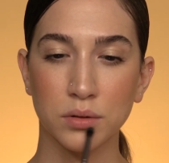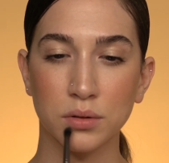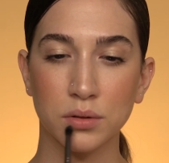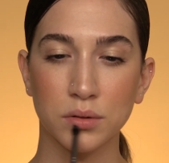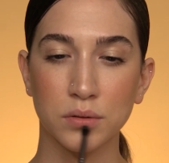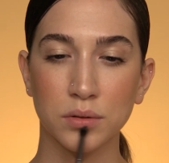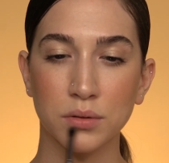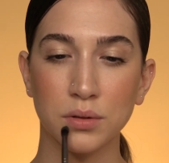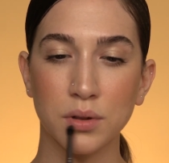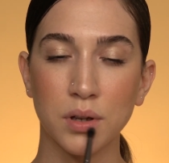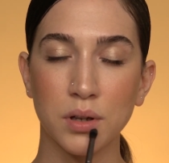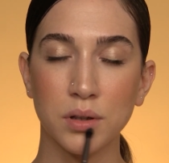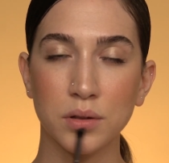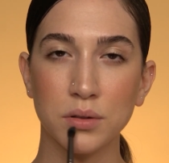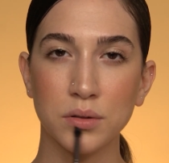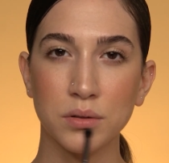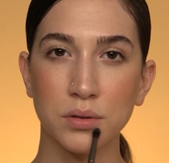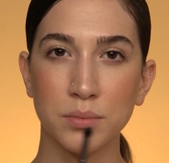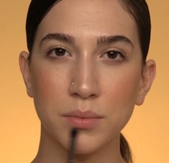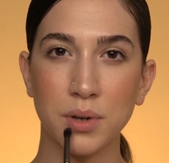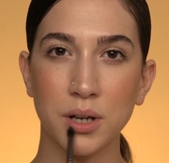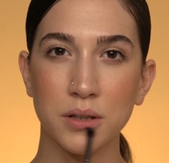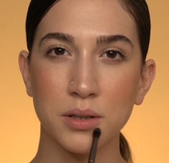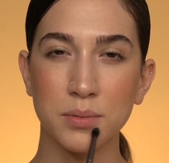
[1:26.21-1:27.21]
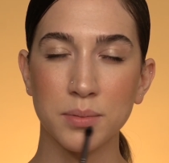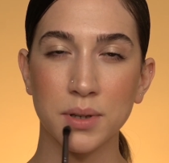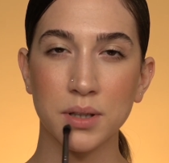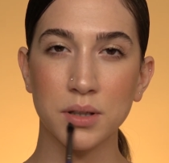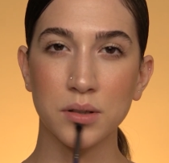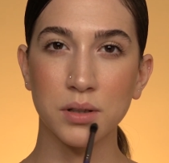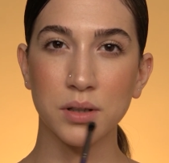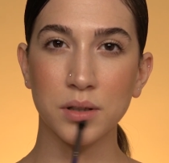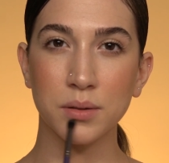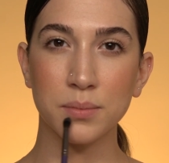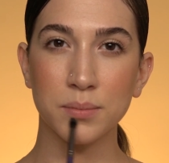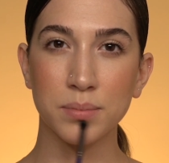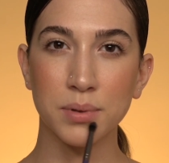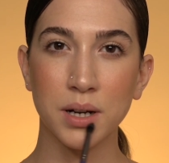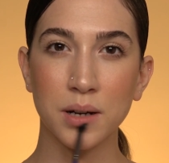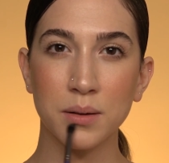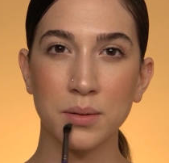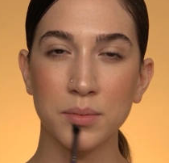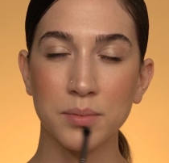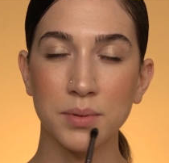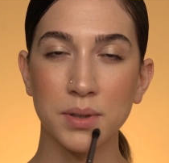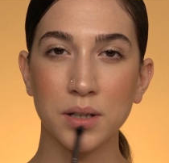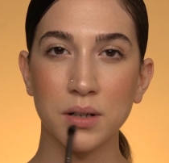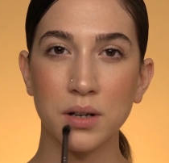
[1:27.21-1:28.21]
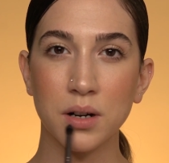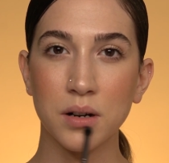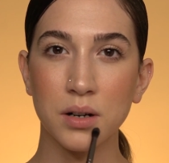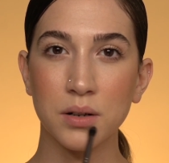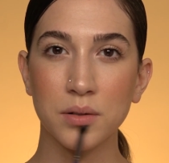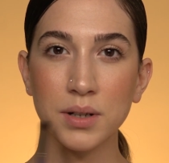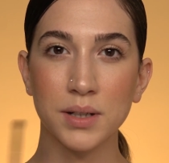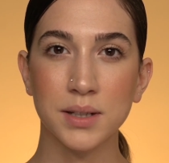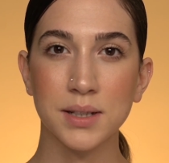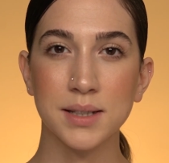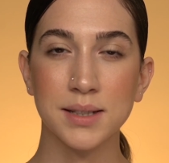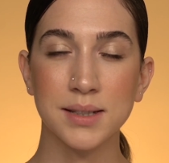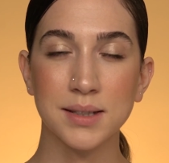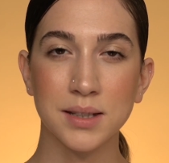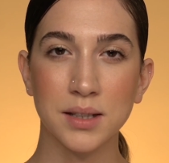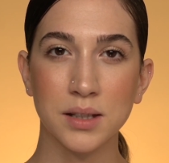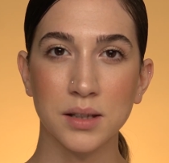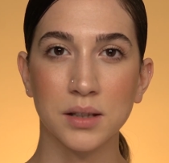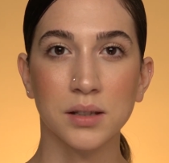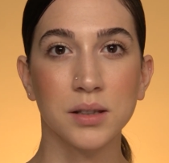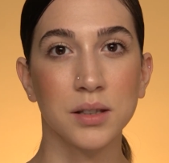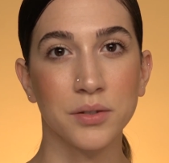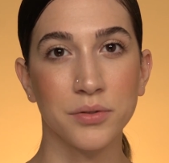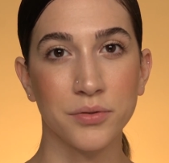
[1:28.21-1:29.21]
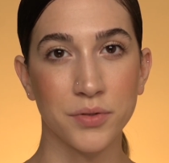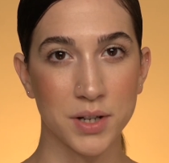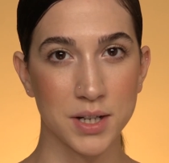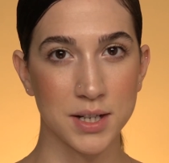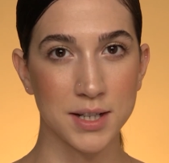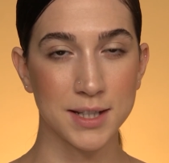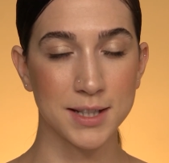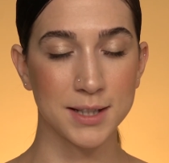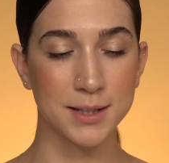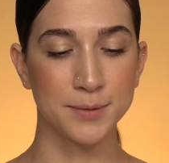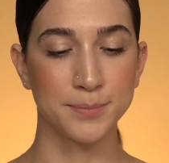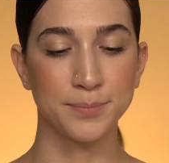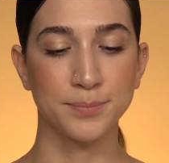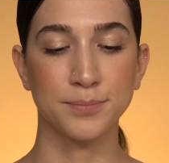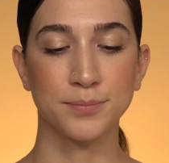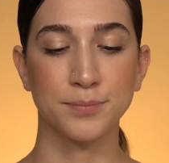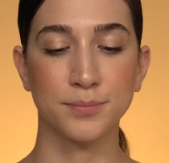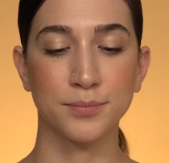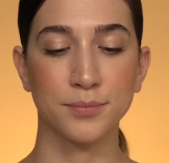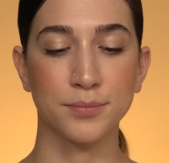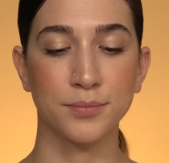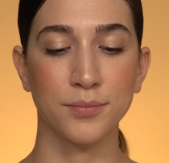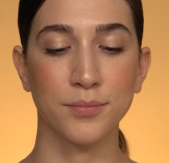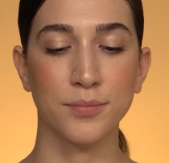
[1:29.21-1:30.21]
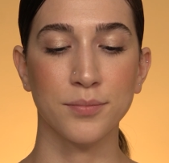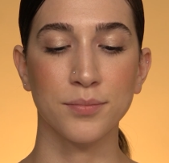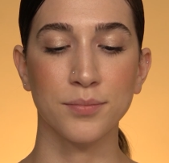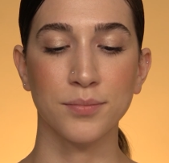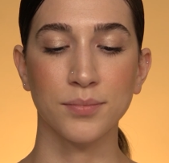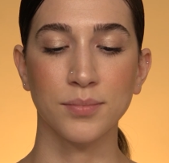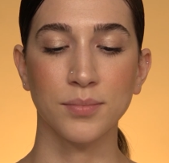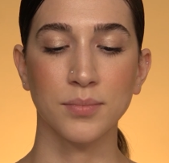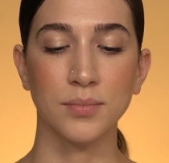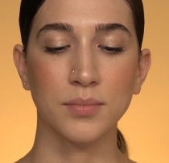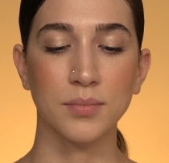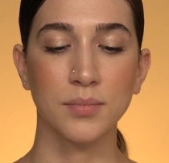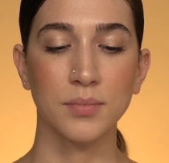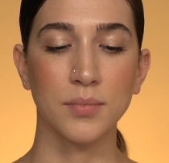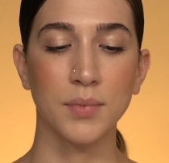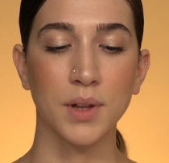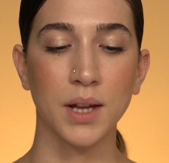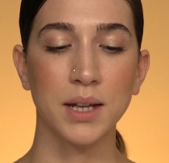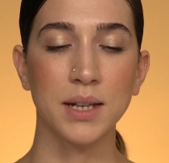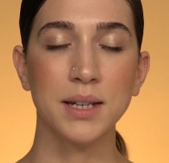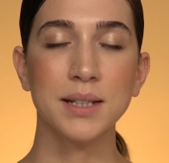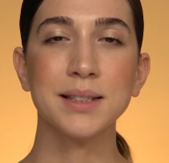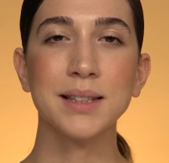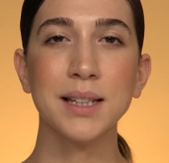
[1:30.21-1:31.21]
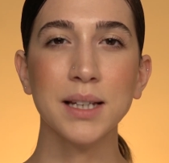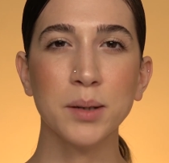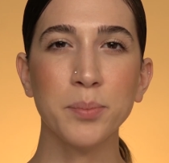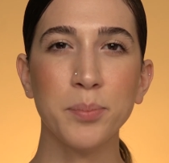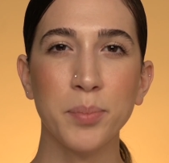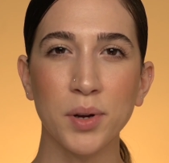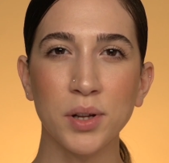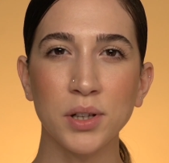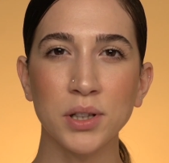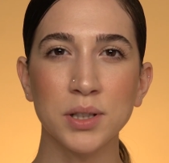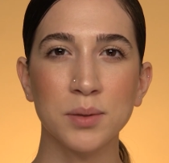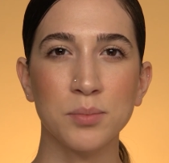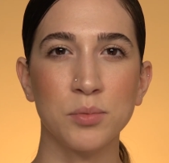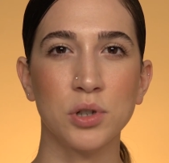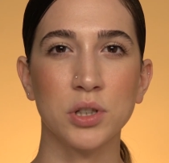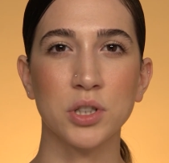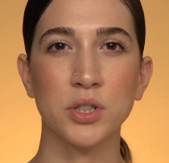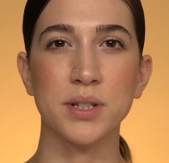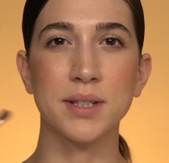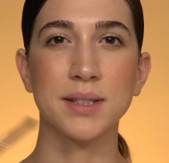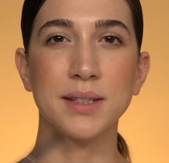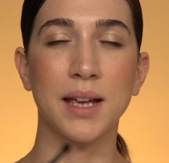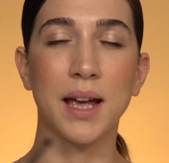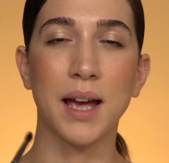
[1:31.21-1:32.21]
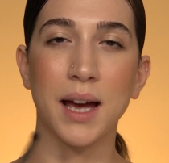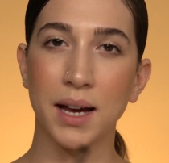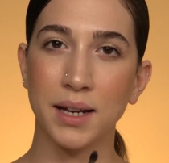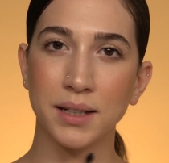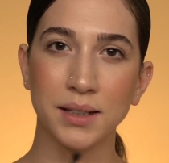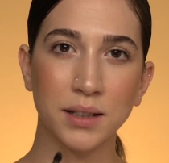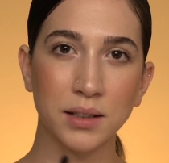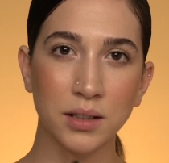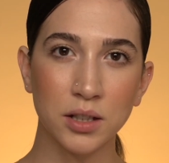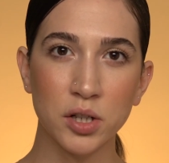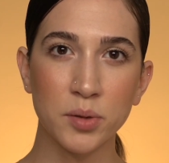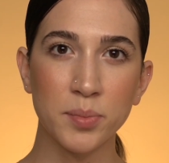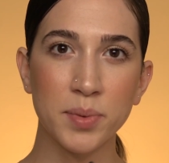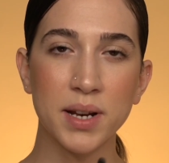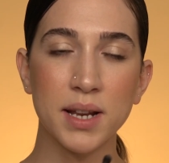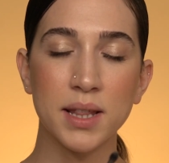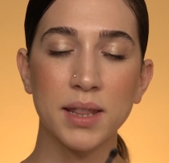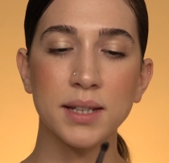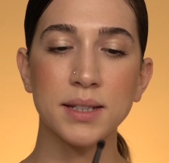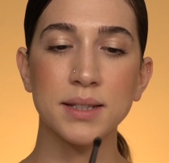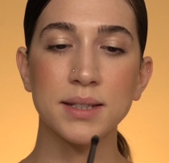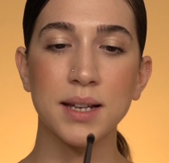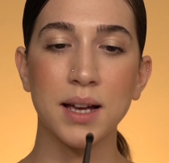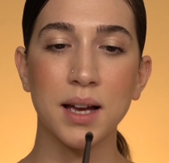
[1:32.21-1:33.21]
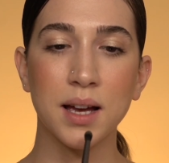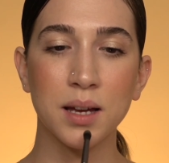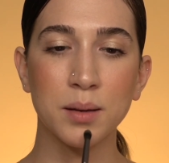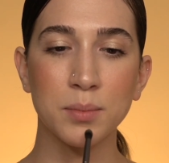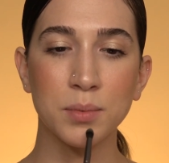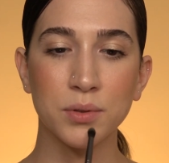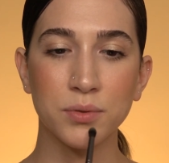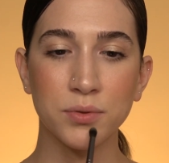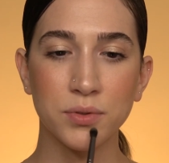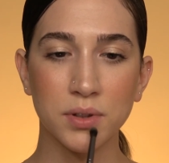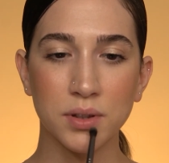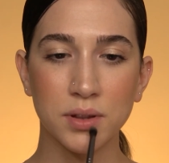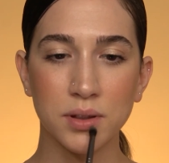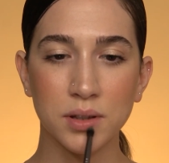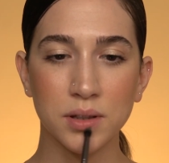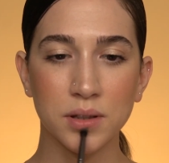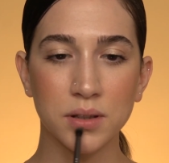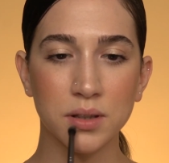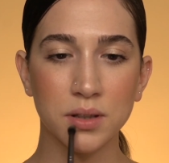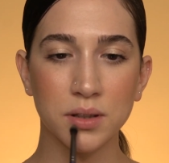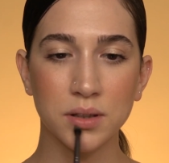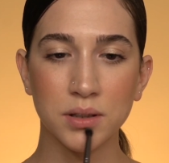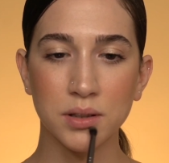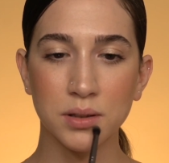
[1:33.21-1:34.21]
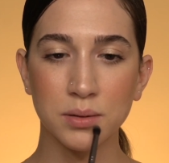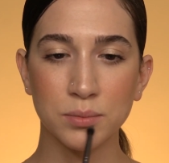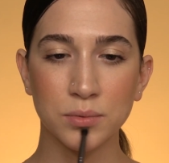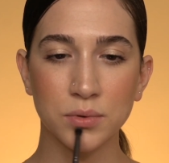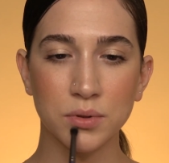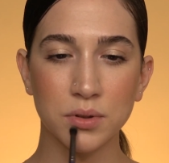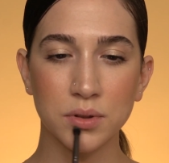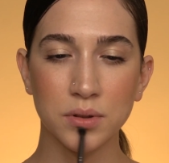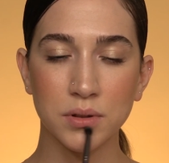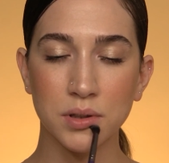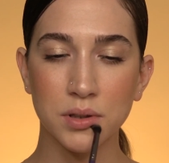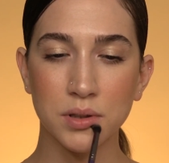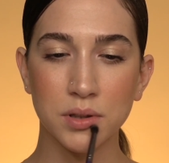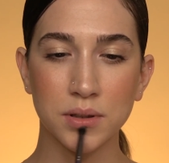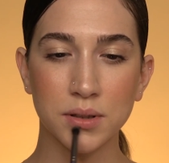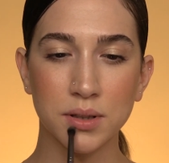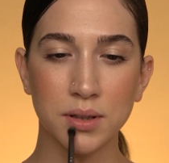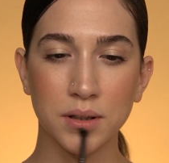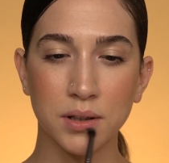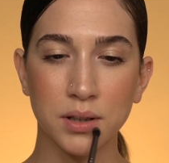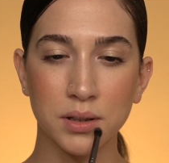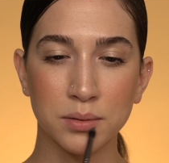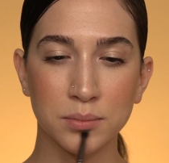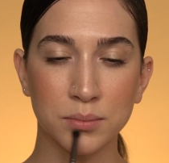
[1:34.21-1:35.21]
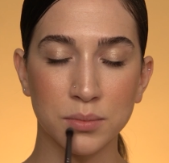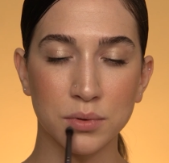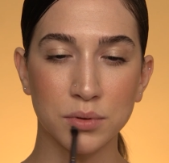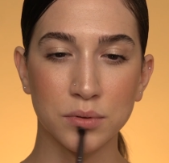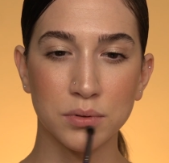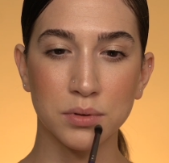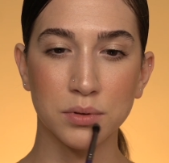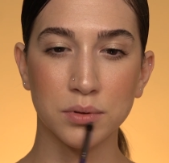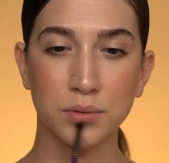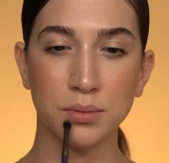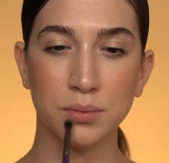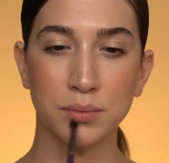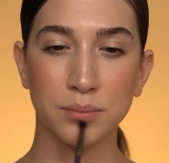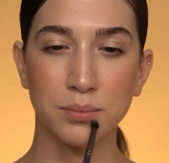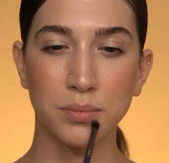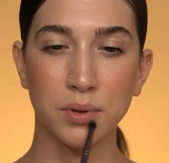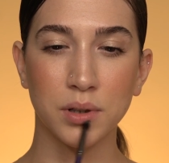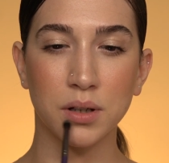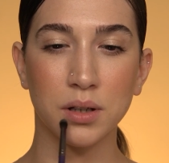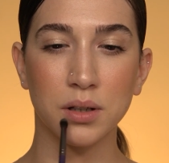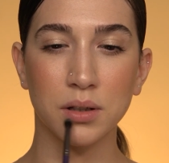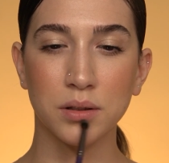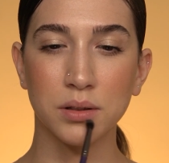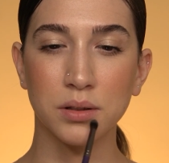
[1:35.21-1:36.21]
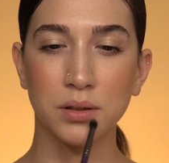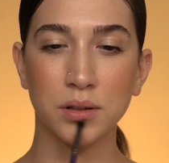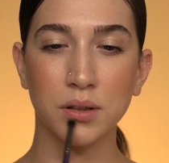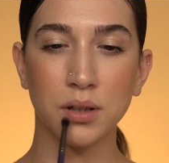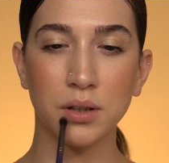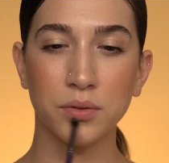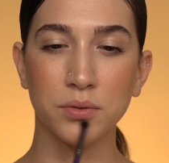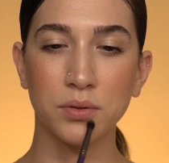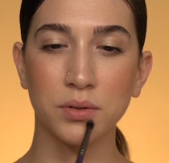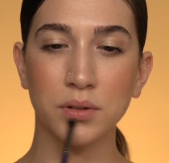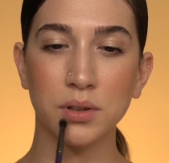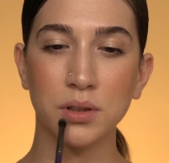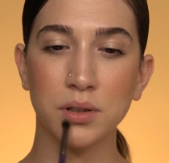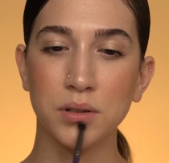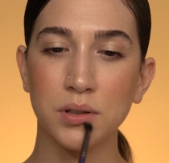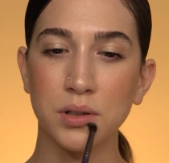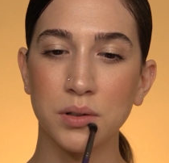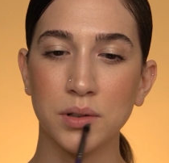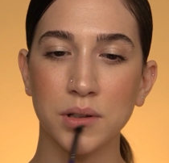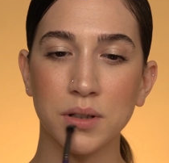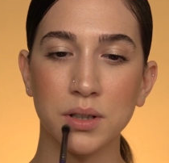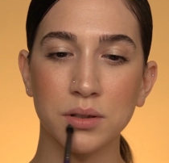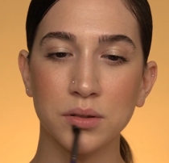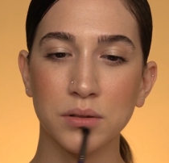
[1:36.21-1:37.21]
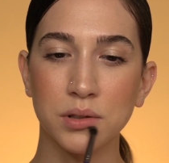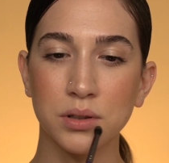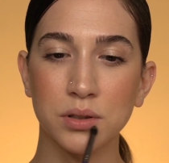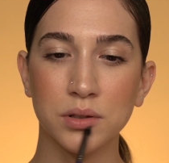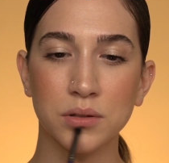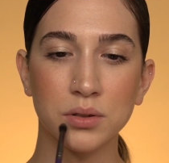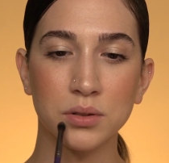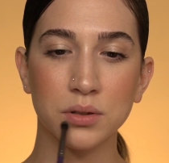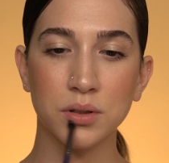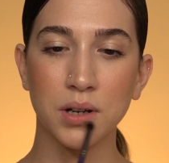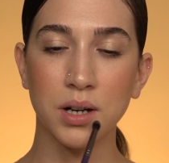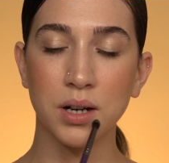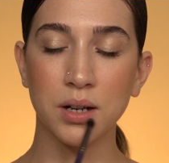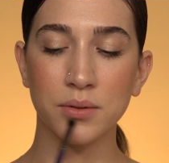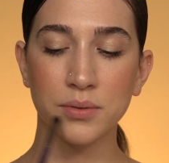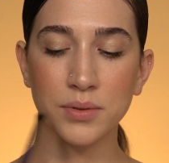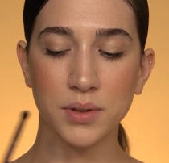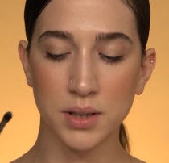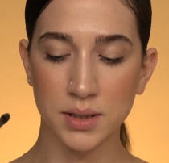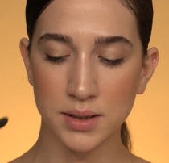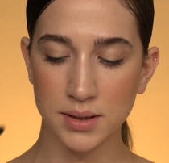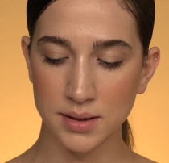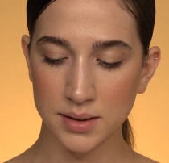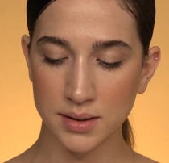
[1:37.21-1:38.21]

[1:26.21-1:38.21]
Not too much, but you can probably already see the difference. And it's like buildable, just add a little bit at a time. If you think you need more, then just add more, but definitely you don't want it to look too obvious.